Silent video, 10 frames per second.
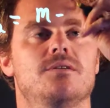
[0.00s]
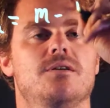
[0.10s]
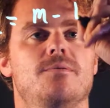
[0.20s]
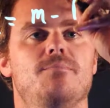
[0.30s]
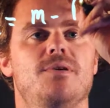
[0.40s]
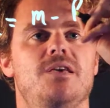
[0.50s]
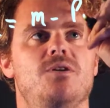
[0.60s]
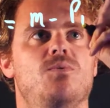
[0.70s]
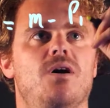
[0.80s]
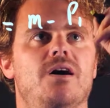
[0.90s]

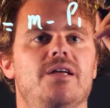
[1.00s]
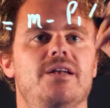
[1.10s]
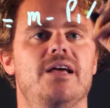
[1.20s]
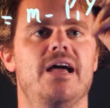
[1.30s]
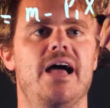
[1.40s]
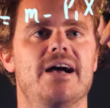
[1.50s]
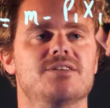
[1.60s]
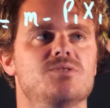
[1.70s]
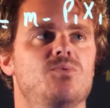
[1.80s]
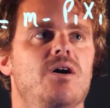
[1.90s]
P1
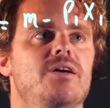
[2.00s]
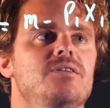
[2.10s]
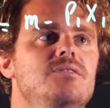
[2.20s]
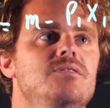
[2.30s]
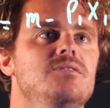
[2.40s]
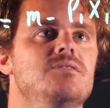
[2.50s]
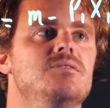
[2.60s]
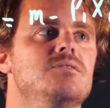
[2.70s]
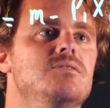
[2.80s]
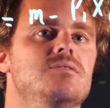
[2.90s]
x1.
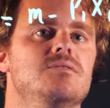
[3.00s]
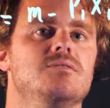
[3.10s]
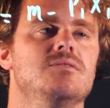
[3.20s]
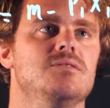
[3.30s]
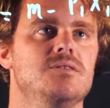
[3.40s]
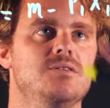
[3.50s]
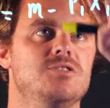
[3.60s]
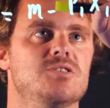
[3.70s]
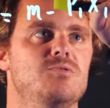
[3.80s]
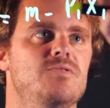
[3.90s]
Just
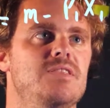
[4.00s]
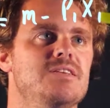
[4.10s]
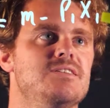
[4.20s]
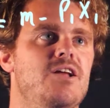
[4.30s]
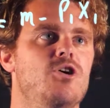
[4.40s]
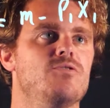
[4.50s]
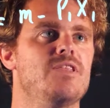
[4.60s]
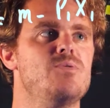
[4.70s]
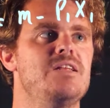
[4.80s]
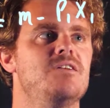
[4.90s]
moving this side over. Then
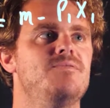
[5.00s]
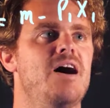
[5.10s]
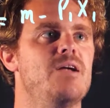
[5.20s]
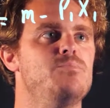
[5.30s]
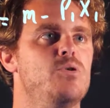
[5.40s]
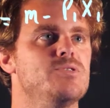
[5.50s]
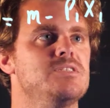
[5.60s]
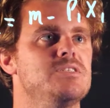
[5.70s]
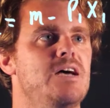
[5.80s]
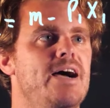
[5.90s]
you divide both
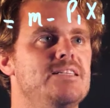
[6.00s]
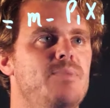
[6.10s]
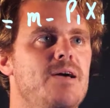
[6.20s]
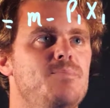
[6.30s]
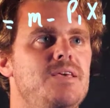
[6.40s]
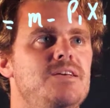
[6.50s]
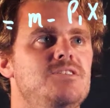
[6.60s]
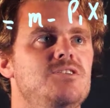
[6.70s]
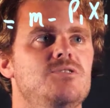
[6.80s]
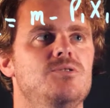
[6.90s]
sides by
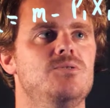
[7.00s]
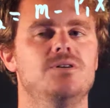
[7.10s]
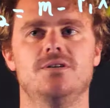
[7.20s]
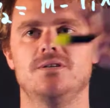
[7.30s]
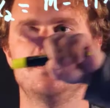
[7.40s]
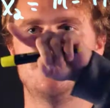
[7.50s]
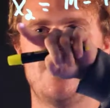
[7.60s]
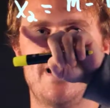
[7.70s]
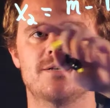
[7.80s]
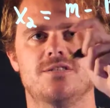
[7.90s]
P2, so
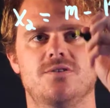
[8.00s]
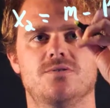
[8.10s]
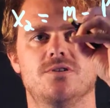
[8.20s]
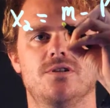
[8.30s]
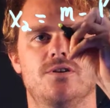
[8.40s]
x2 is alone.